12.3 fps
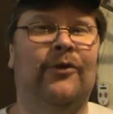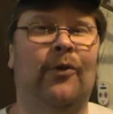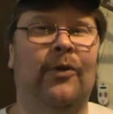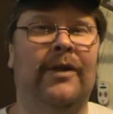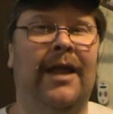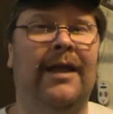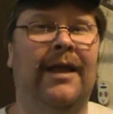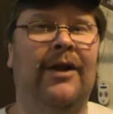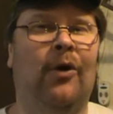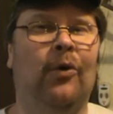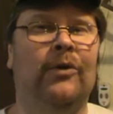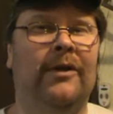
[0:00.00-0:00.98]
So when they
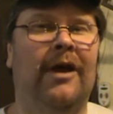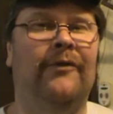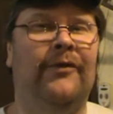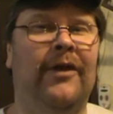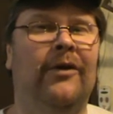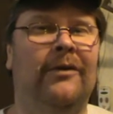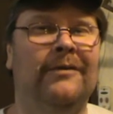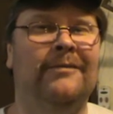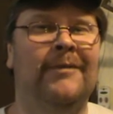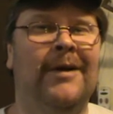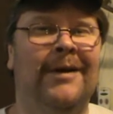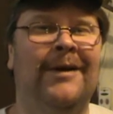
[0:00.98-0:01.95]
get old enough, they'll
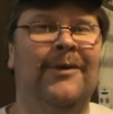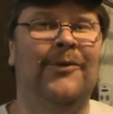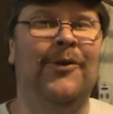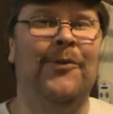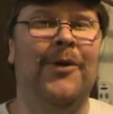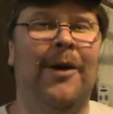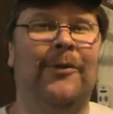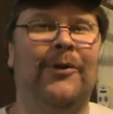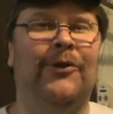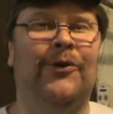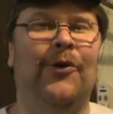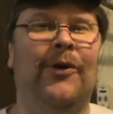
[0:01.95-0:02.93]
be able
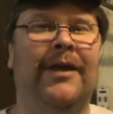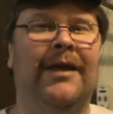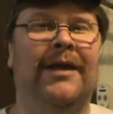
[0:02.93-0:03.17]
to do it.